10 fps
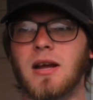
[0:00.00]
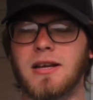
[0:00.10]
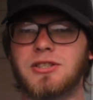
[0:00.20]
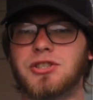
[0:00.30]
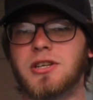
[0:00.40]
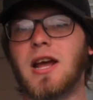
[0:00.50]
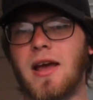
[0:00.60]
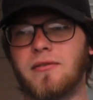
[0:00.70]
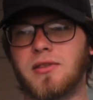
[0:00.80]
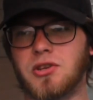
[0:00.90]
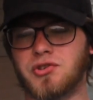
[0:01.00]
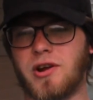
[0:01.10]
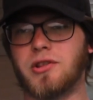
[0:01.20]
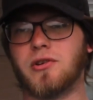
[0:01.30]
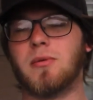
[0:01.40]
it should have the
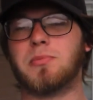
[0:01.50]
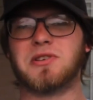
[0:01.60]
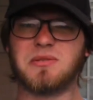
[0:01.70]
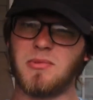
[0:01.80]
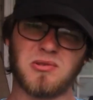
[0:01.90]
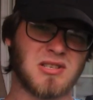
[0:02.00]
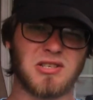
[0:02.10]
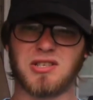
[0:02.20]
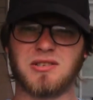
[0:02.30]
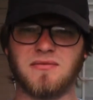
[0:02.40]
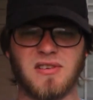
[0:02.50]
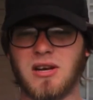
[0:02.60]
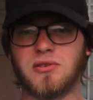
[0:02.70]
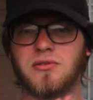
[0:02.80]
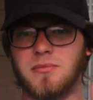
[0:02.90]
trailer up, which is mostly just
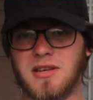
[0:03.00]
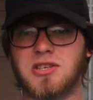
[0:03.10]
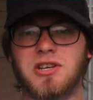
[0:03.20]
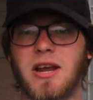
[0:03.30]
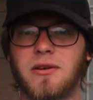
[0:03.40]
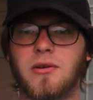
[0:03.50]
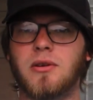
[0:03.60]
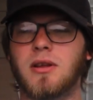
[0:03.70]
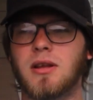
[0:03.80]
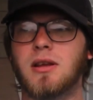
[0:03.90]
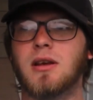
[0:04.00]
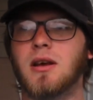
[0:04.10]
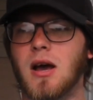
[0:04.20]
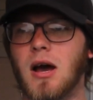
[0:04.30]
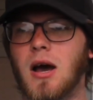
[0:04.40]
videos from this channel,
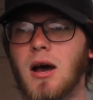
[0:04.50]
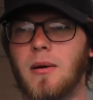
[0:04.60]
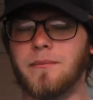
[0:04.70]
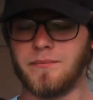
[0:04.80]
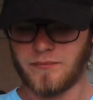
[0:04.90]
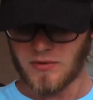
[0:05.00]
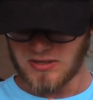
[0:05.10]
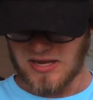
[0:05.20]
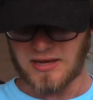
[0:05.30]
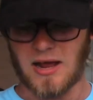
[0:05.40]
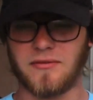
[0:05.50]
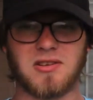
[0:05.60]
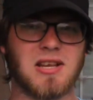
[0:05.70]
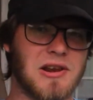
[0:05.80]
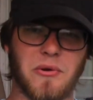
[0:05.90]
because
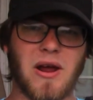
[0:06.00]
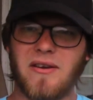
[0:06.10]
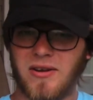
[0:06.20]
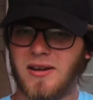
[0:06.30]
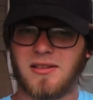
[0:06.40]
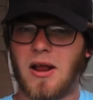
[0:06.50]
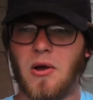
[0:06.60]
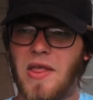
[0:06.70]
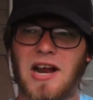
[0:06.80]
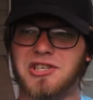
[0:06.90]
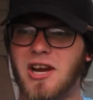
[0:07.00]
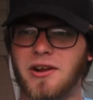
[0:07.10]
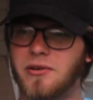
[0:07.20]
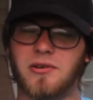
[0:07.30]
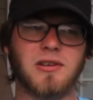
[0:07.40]
obviously I don't have anything on that
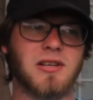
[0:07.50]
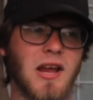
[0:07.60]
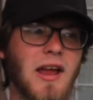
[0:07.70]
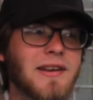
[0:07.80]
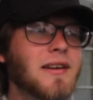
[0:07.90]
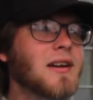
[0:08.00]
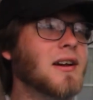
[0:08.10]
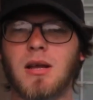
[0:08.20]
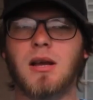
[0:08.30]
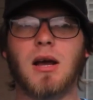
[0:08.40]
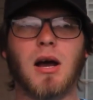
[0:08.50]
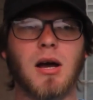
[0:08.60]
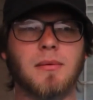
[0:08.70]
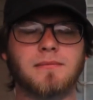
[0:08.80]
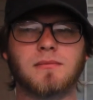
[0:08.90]
channel yet.
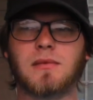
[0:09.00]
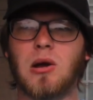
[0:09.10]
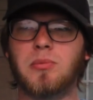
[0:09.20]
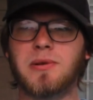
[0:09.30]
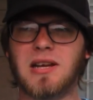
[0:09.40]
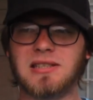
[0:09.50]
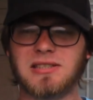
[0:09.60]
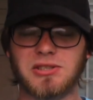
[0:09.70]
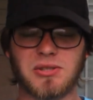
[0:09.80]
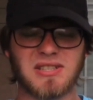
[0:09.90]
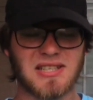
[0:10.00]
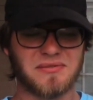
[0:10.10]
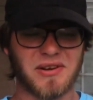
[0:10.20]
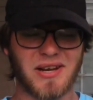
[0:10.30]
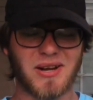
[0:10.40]
I hope you guys enjoyed this
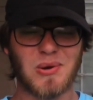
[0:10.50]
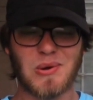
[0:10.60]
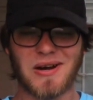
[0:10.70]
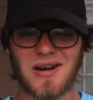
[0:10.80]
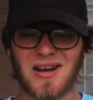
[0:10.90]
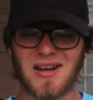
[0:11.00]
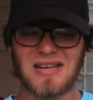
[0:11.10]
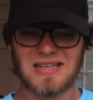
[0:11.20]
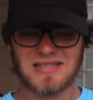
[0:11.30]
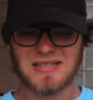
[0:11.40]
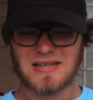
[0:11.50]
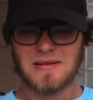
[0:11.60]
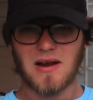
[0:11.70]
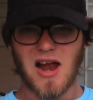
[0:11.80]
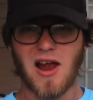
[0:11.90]
video.
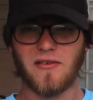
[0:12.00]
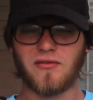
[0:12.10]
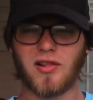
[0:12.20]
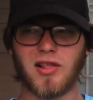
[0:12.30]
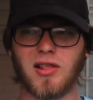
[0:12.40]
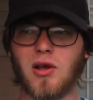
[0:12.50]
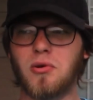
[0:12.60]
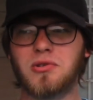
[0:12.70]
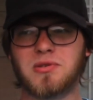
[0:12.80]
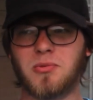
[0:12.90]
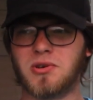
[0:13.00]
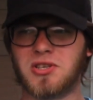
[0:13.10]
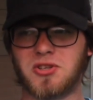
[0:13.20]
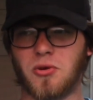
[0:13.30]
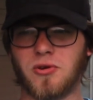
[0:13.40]
I have loads more
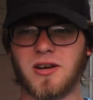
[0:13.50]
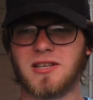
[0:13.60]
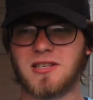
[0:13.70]
stories